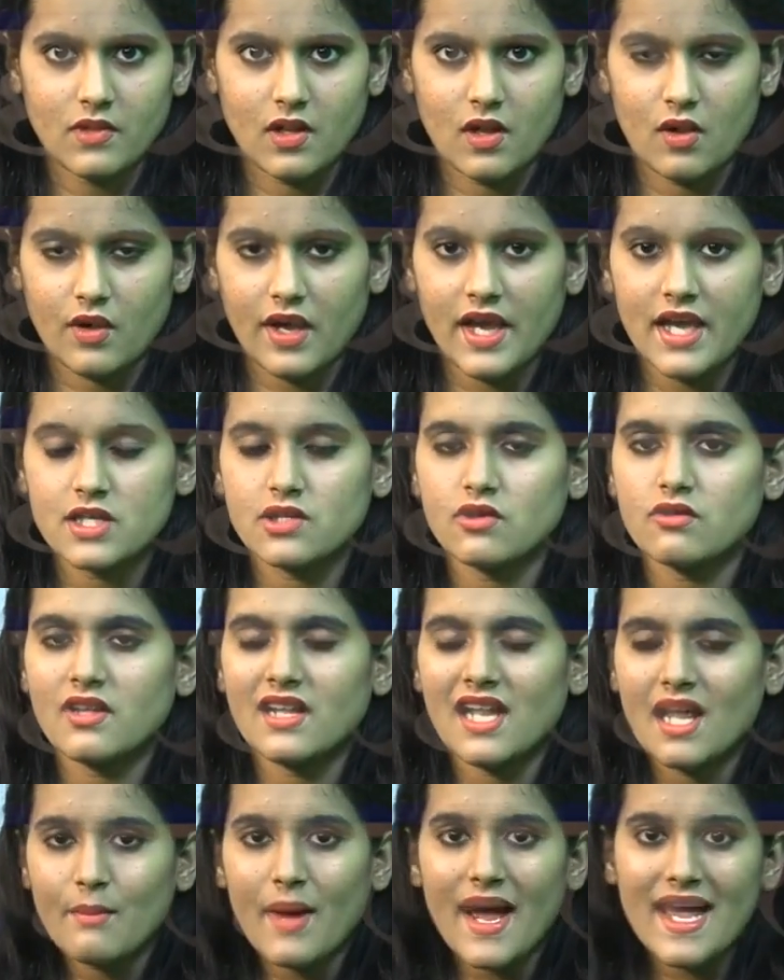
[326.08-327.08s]
Okay, so the
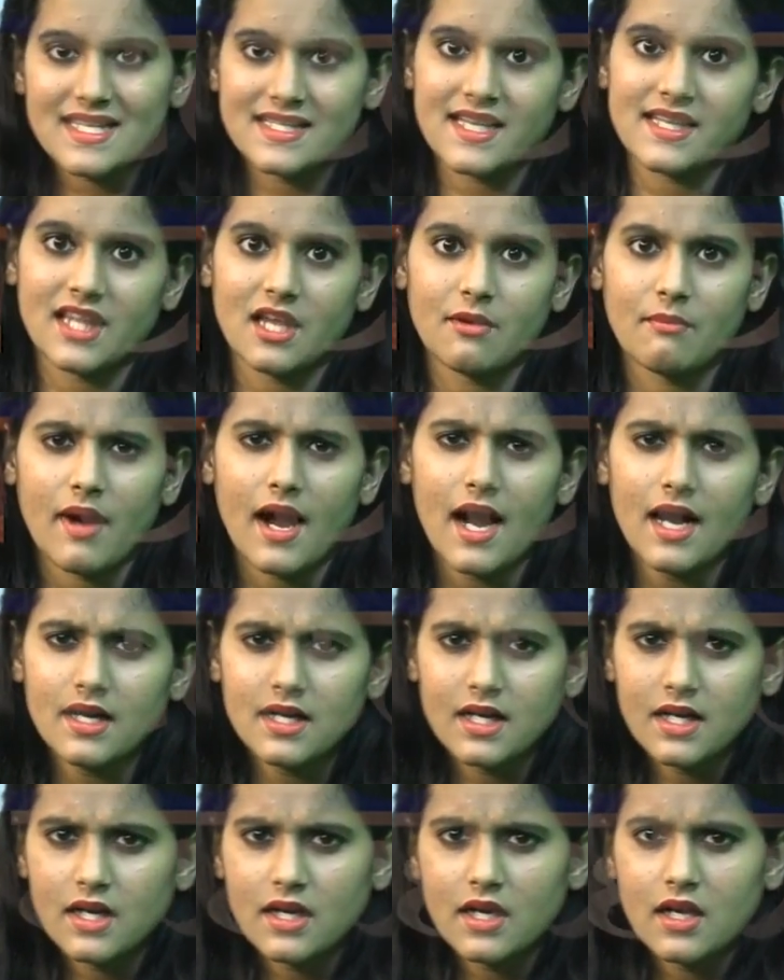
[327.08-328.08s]
lemma is nothing but
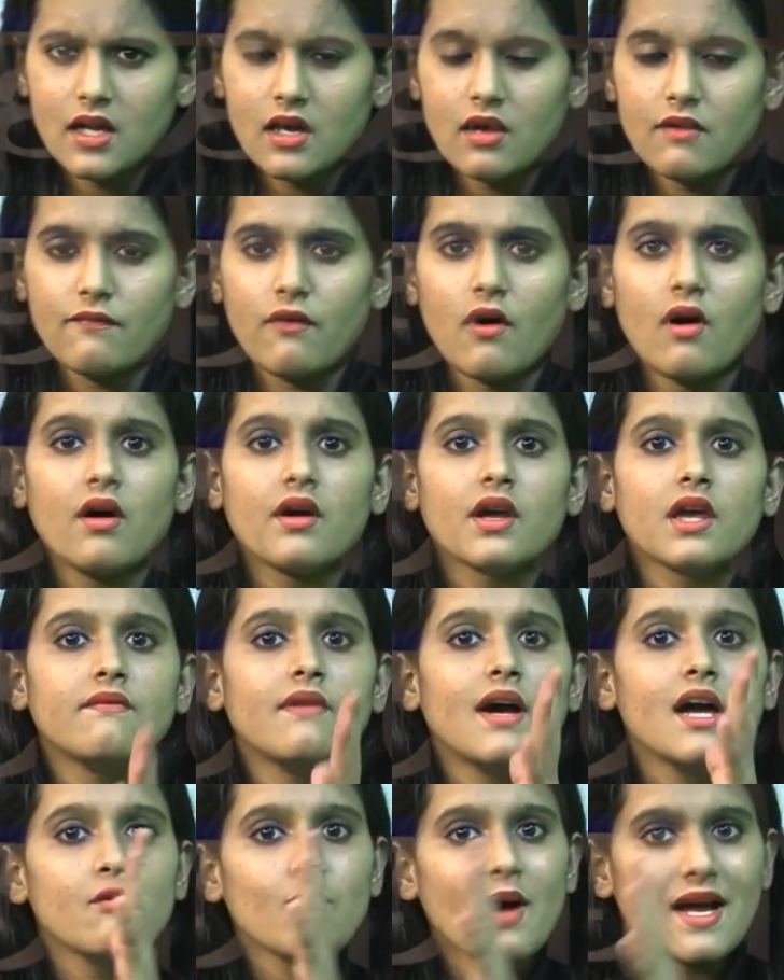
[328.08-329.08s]
for
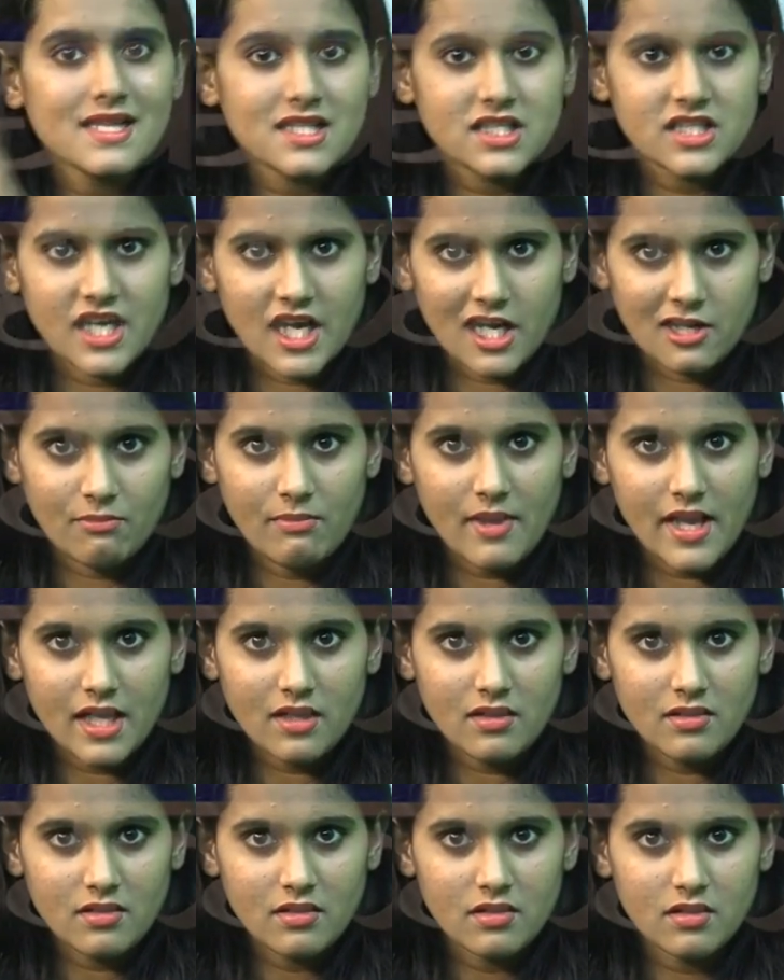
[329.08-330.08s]
given one
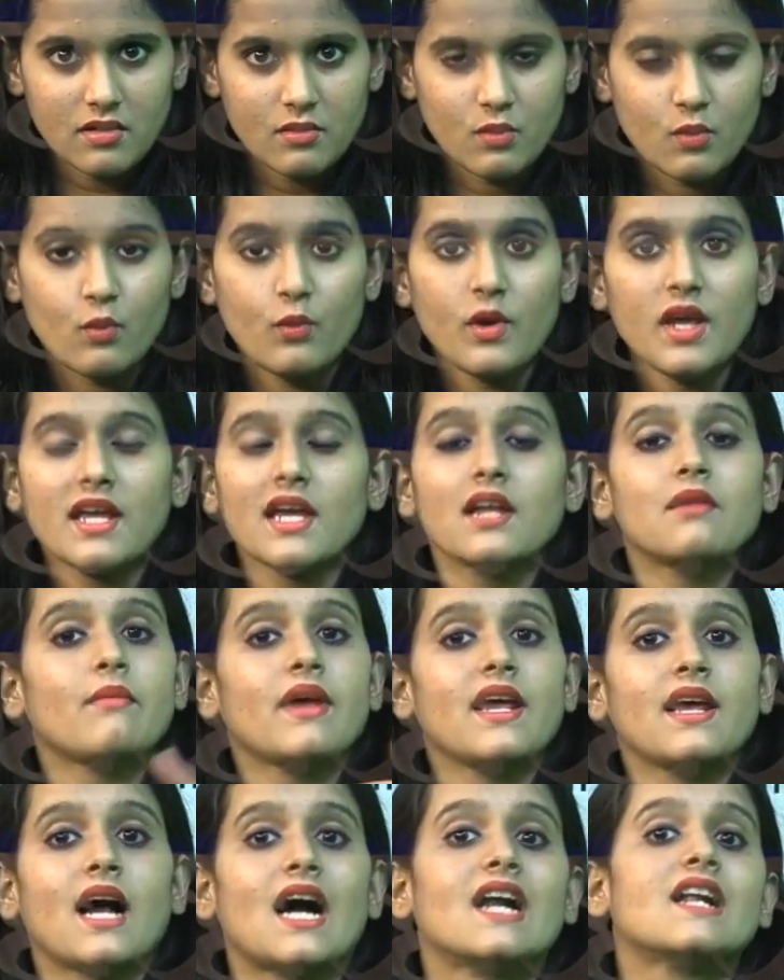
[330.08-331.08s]
statement, we can
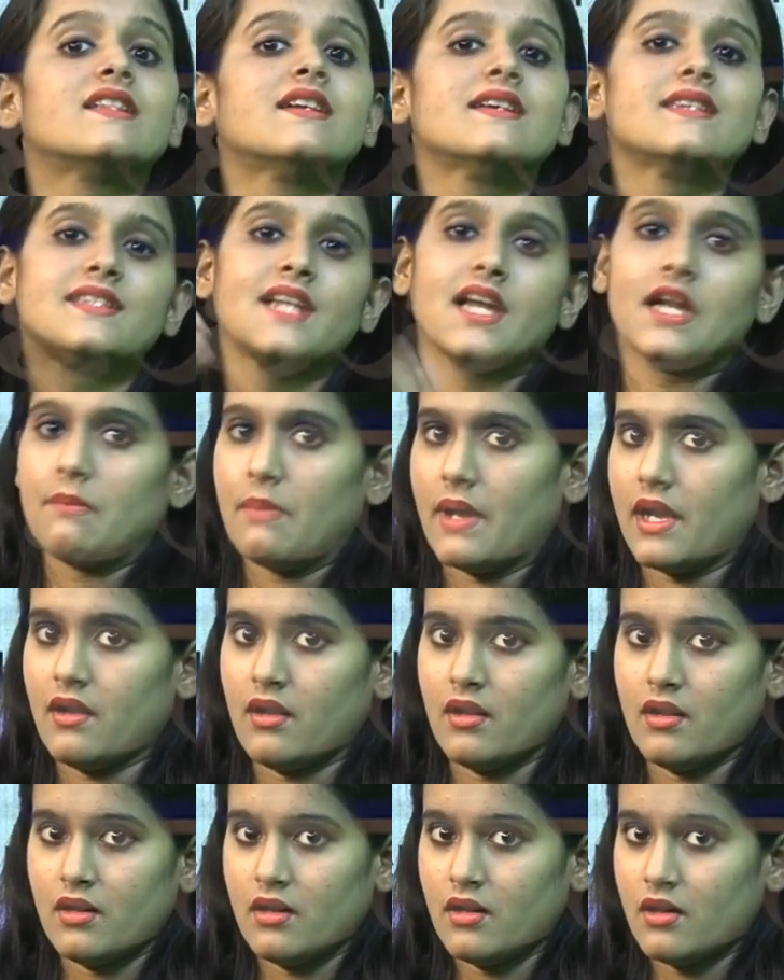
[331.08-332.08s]
make another statement.
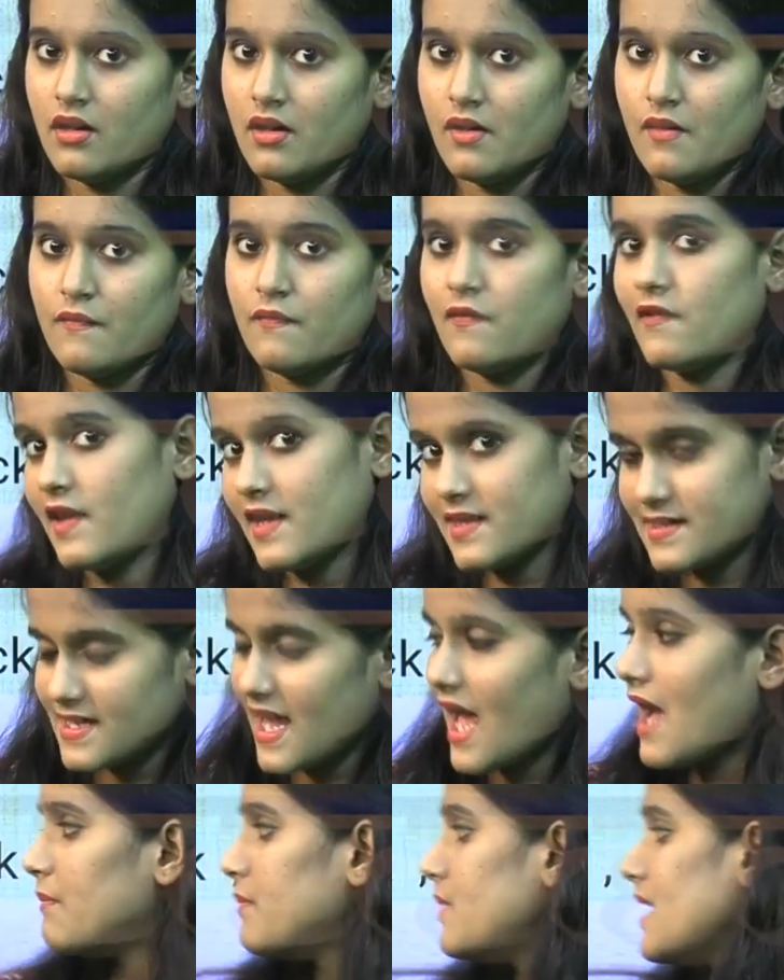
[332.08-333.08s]
For
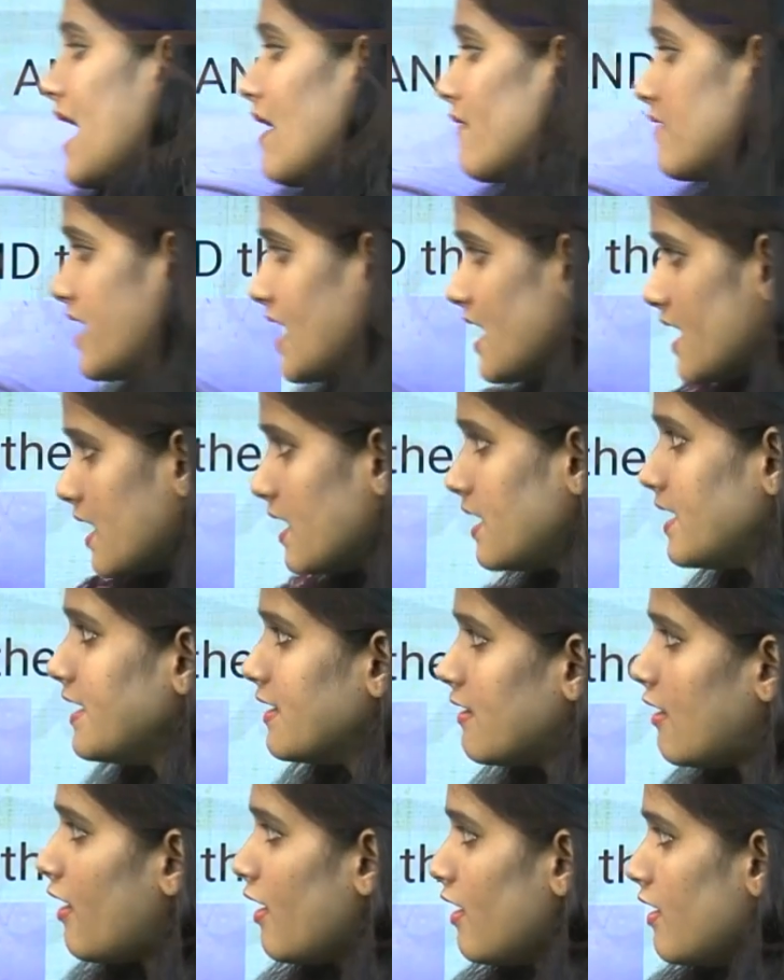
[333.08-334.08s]
example, I have taken
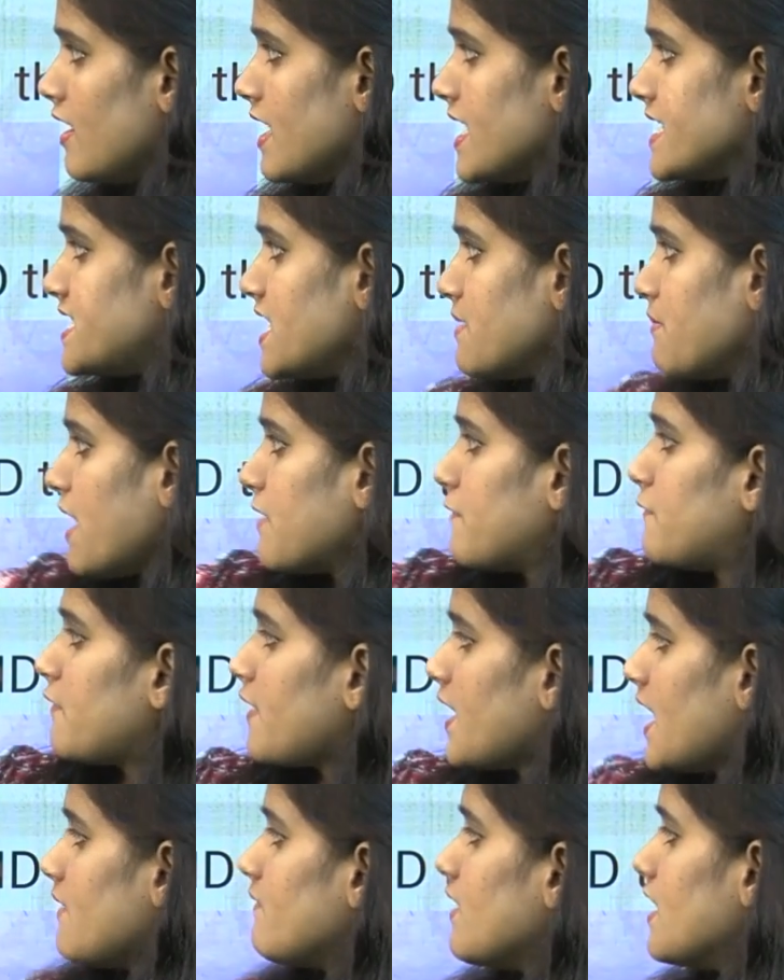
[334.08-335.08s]
here, see my
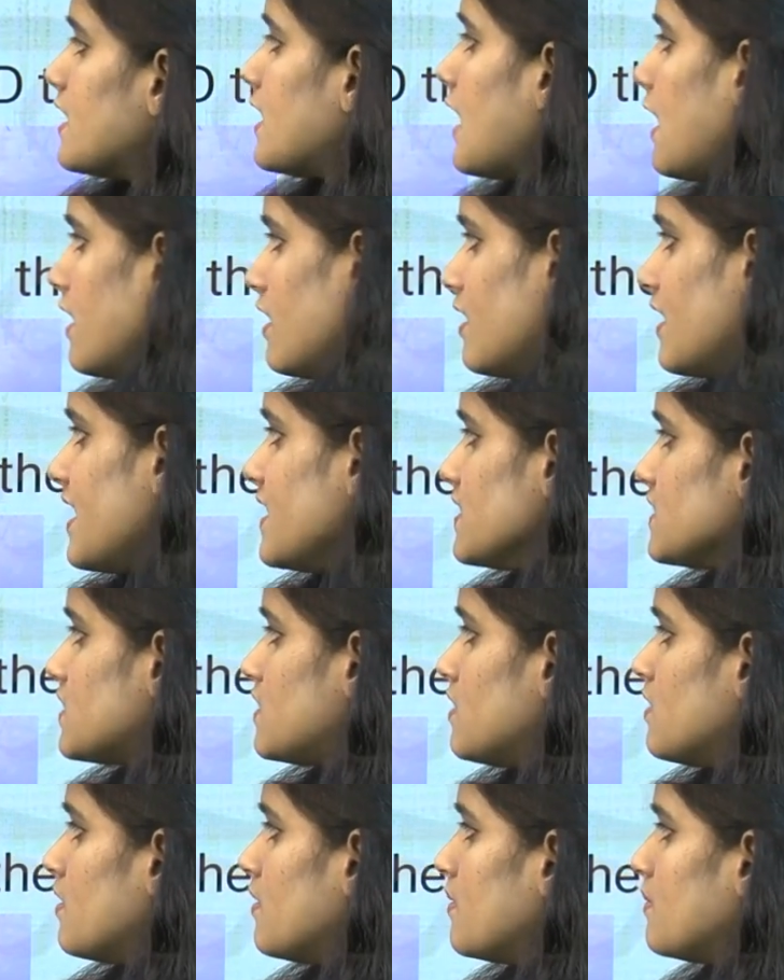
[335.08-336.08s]
favorite color
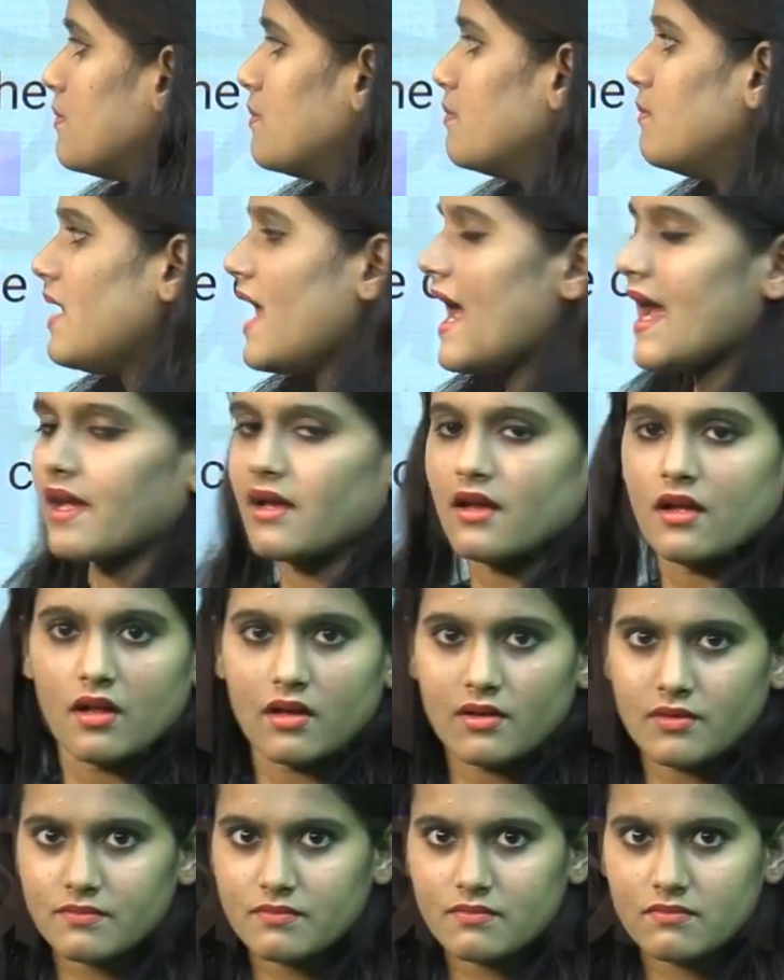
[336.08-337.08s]
is black.
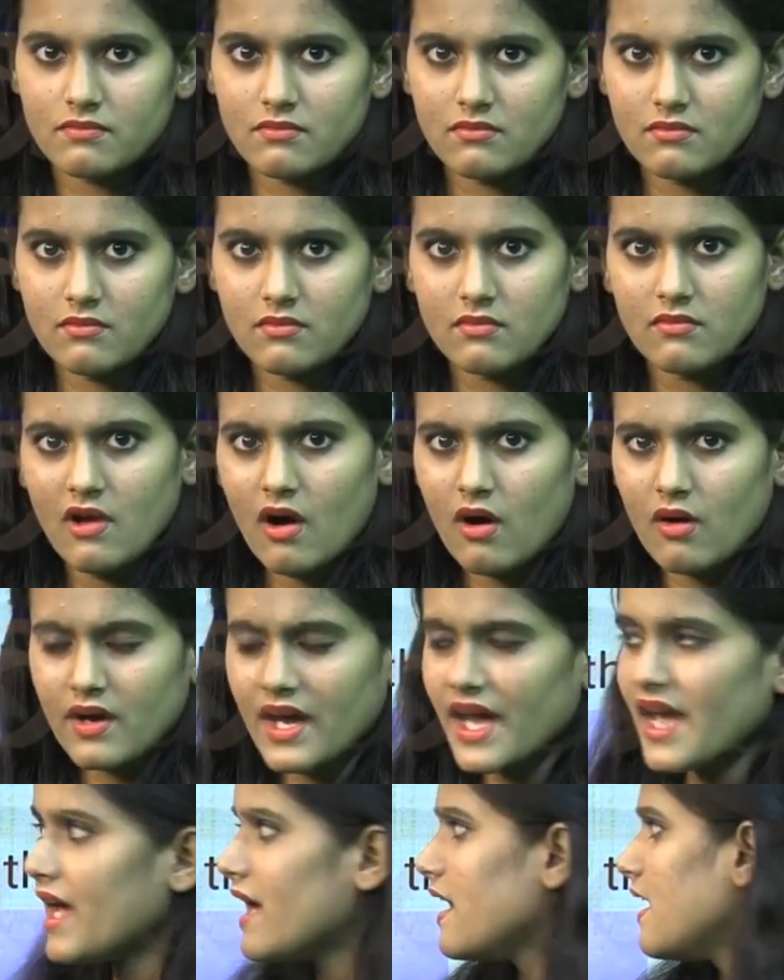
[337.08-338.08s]

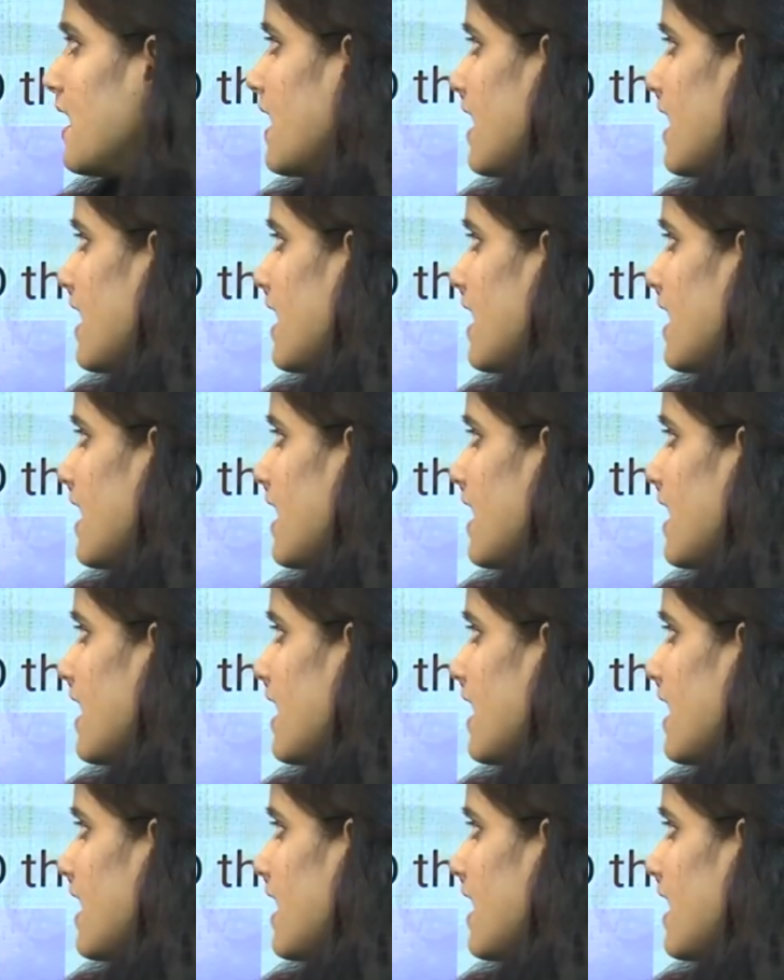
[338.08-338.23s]
Okay,